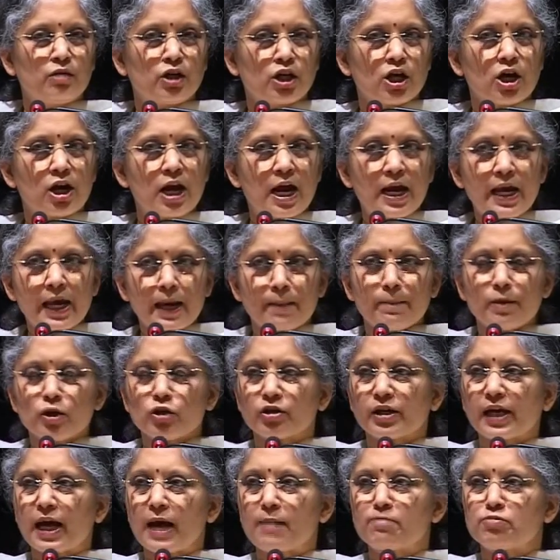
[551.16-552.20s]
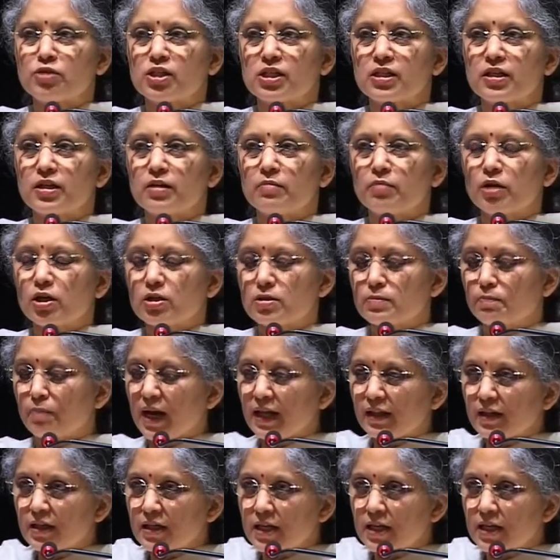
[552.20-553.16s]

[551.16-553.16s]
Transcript: But you're unable to capture it because by